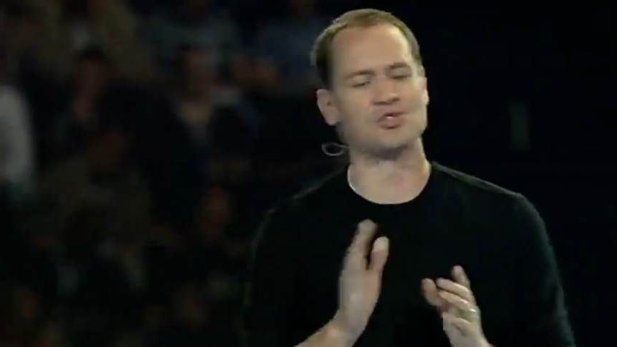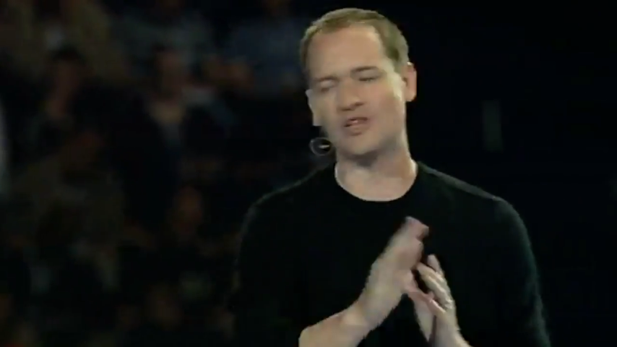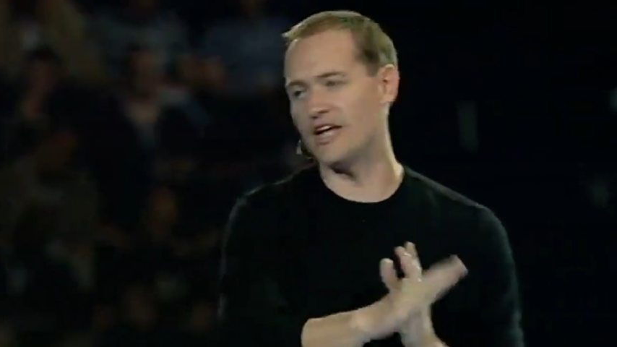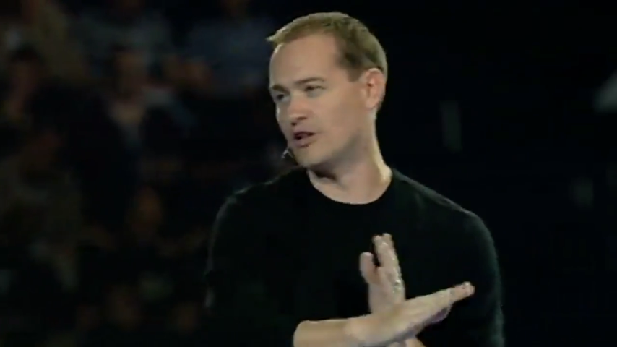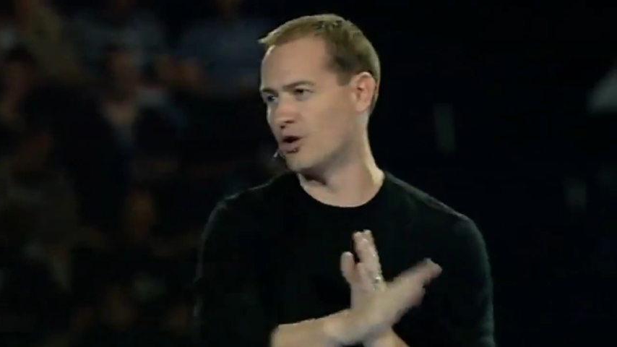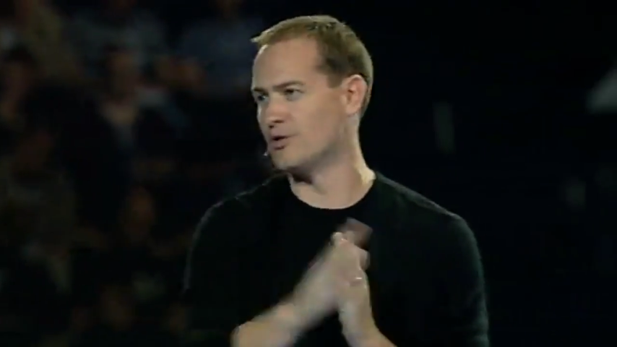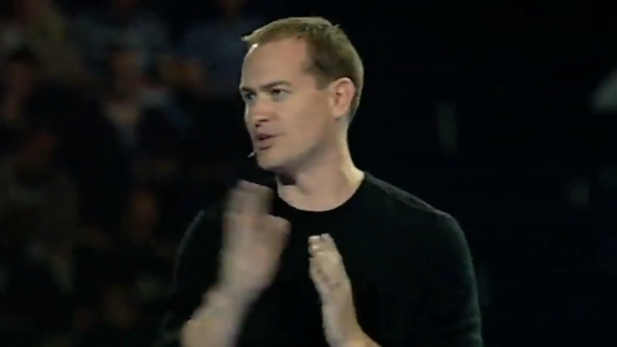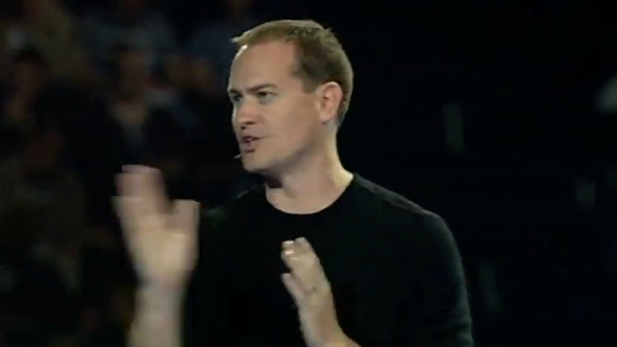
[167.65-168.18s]
and they
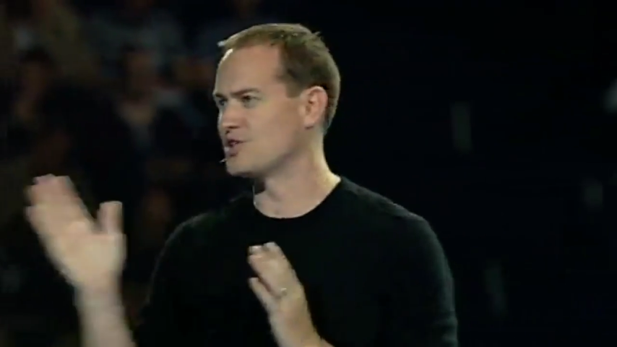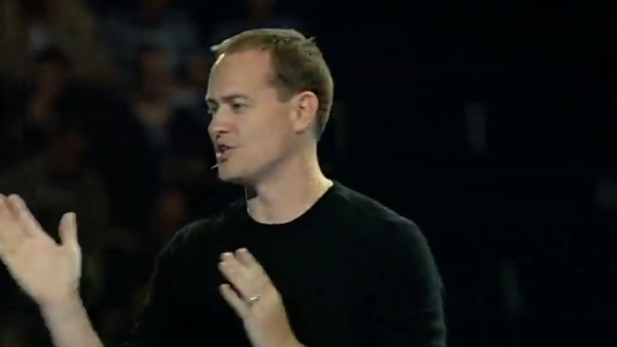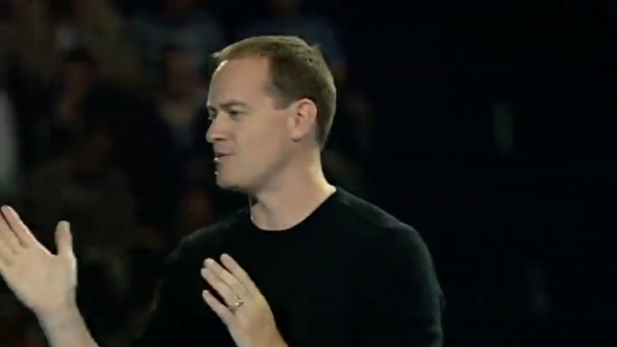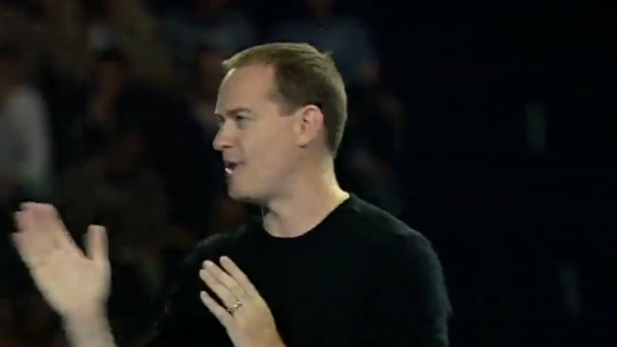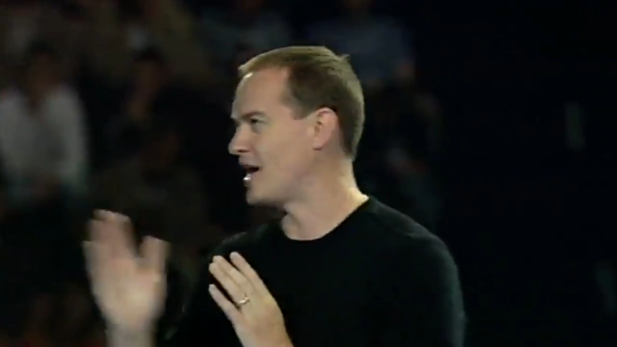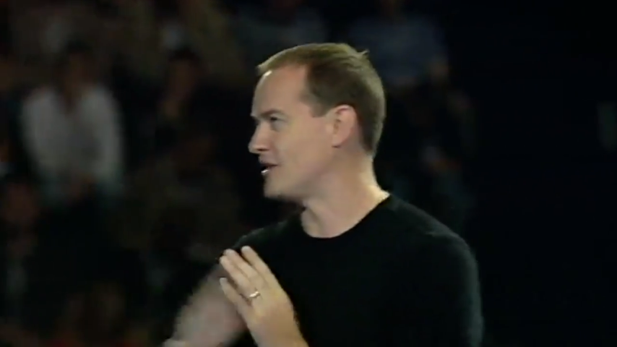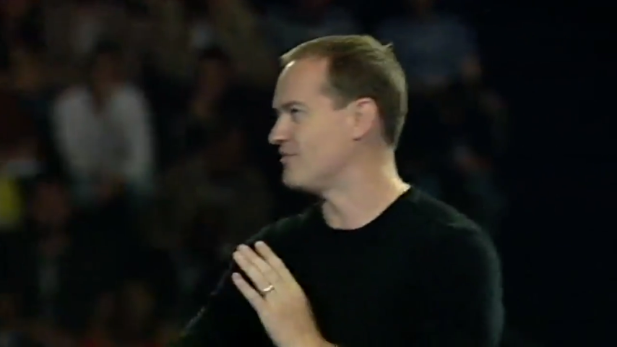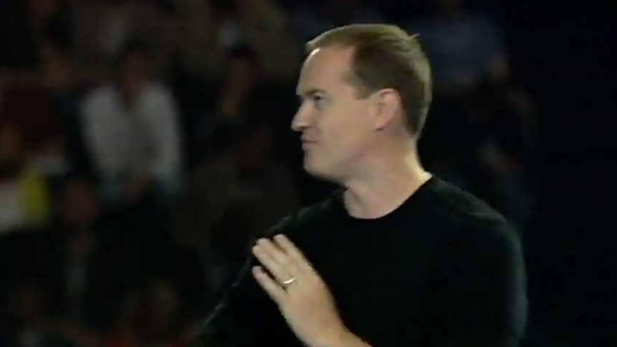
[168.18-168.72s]
learned this in
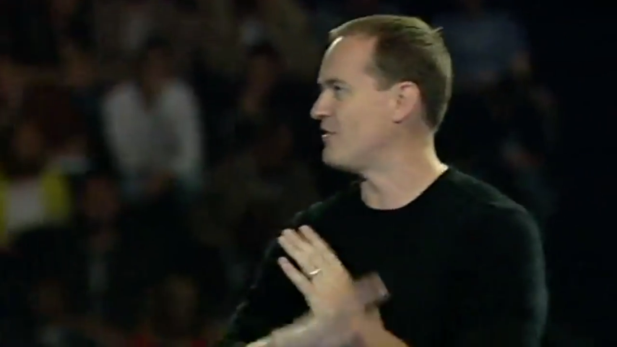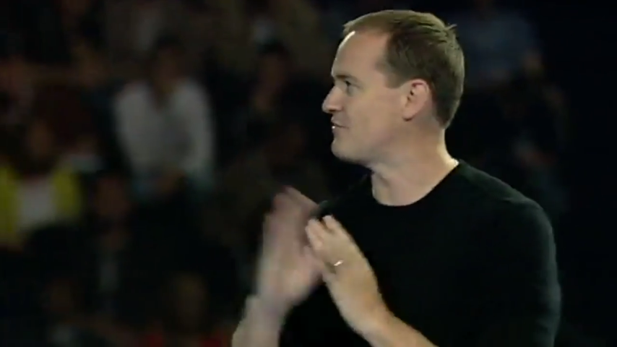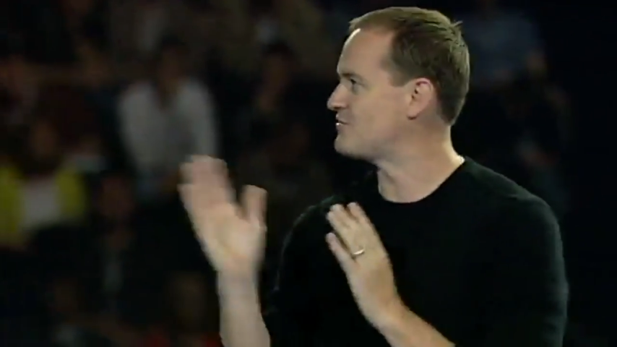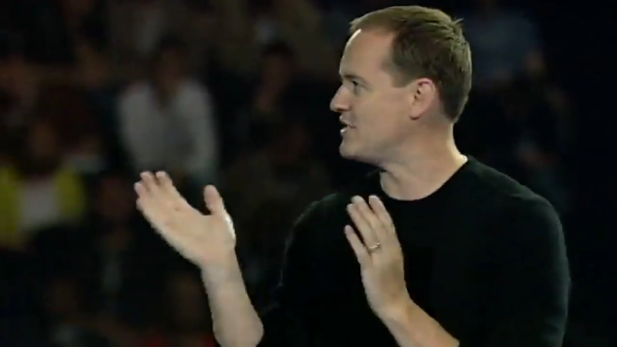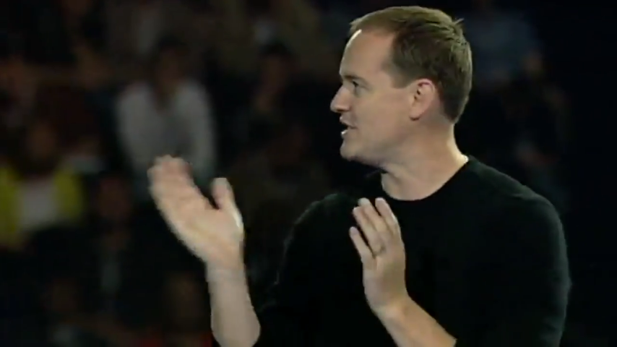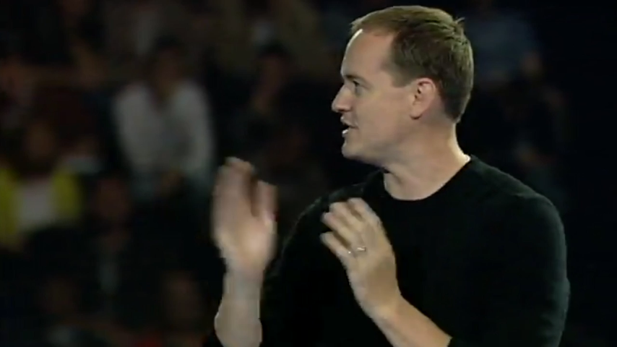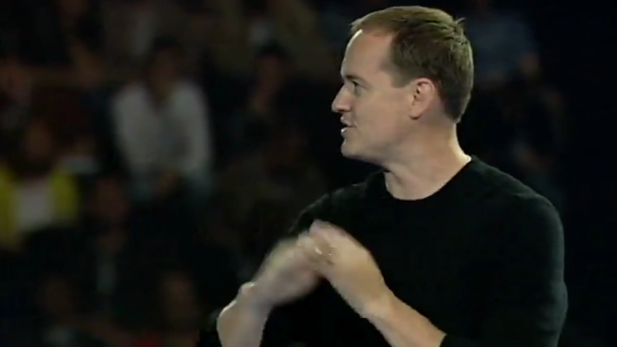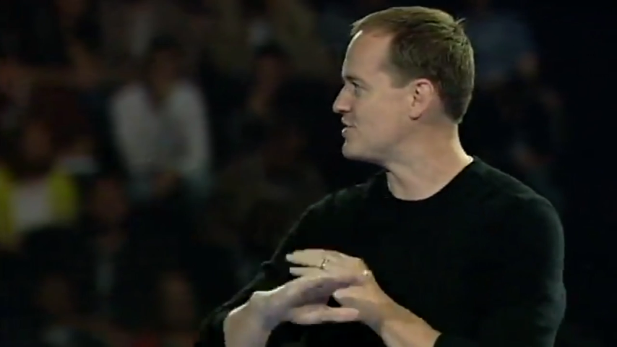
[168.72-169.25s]
about the
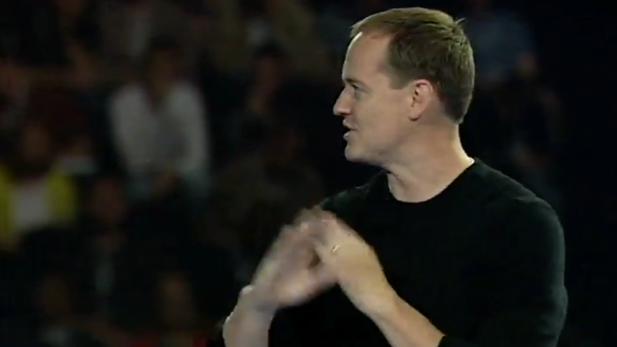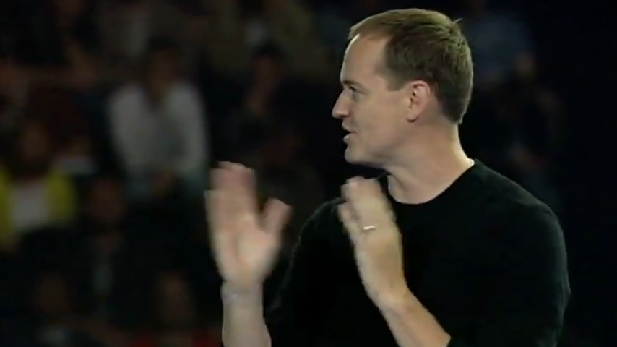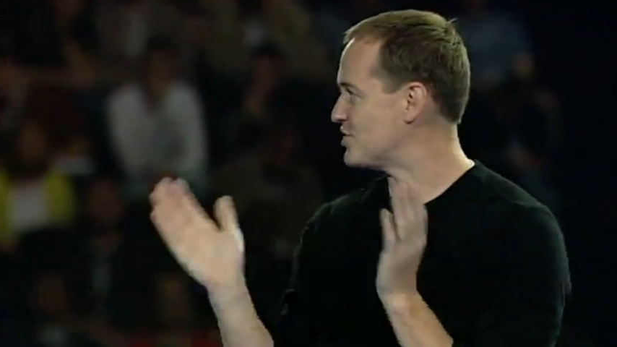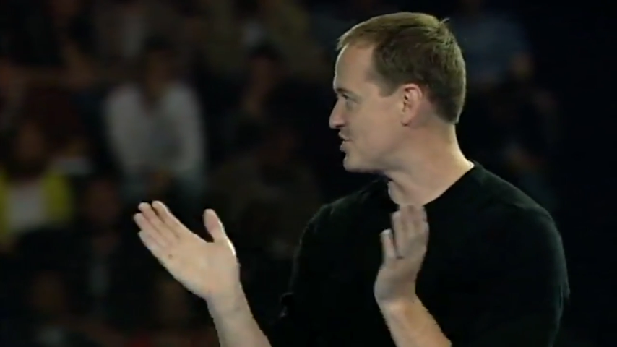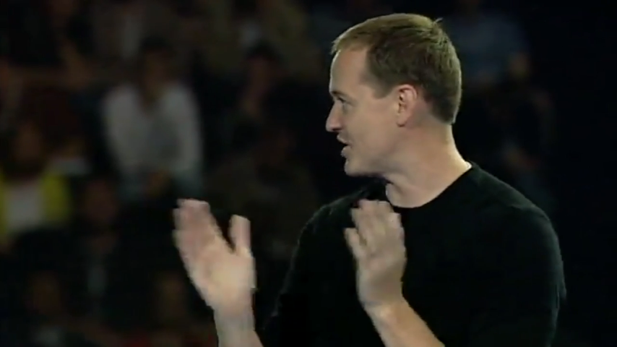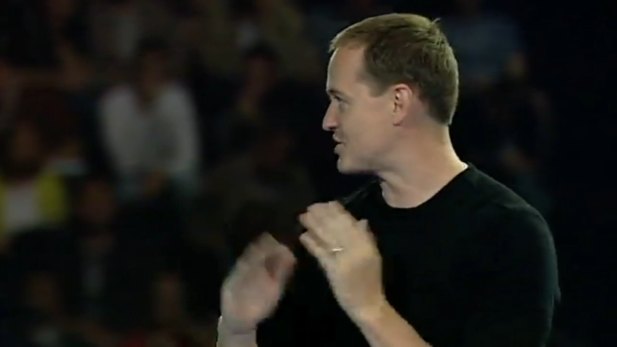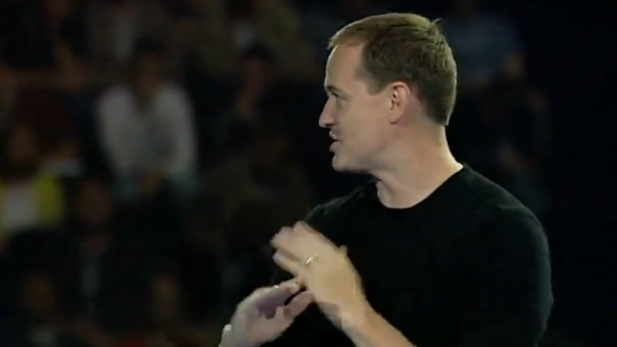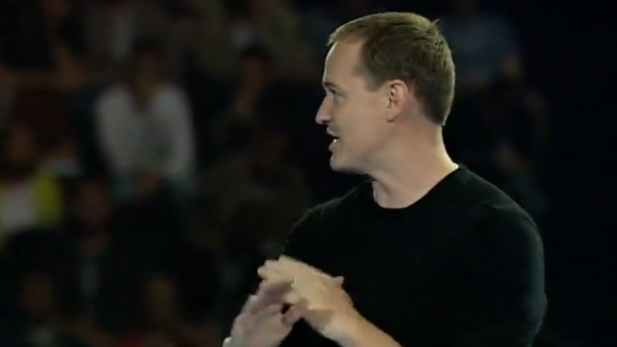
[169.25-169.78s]
50s and the
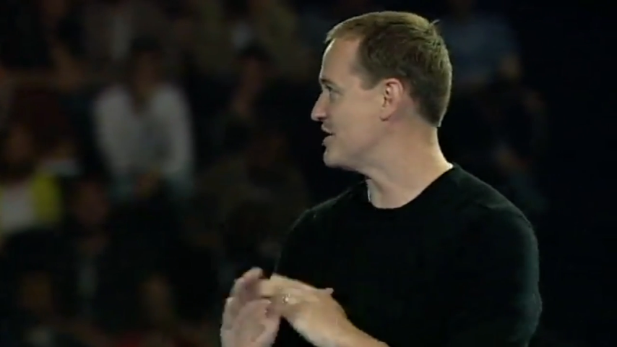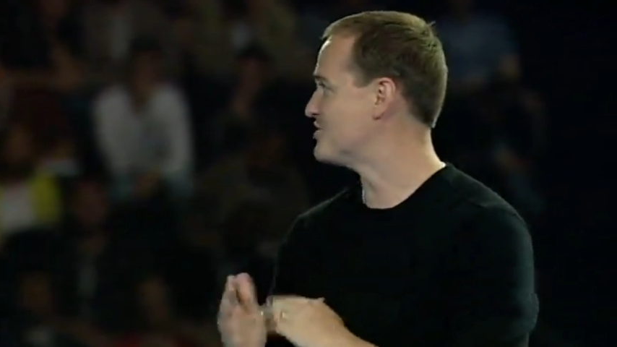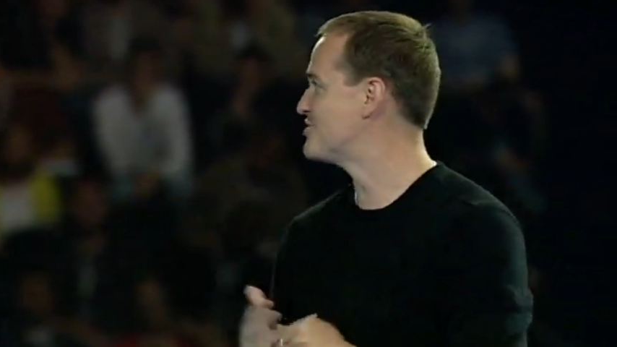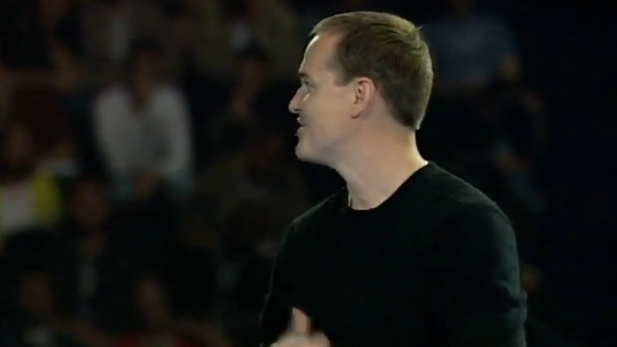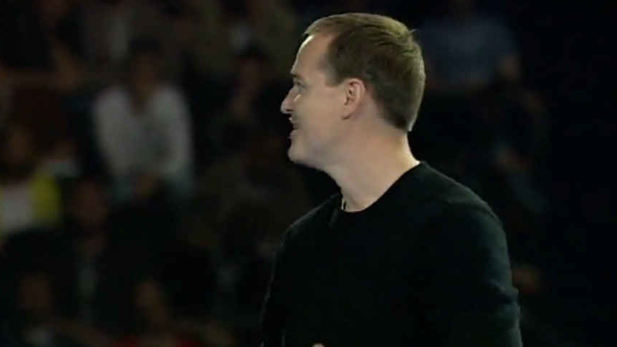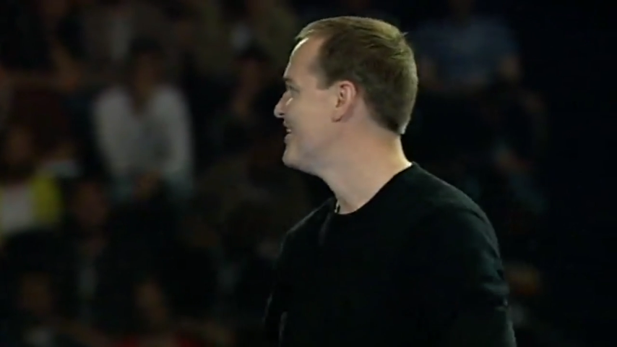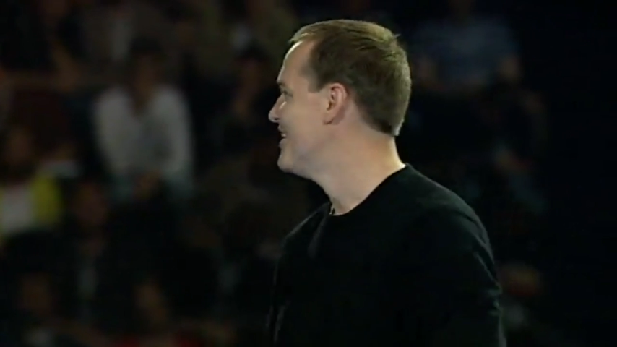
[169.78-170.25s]
60s.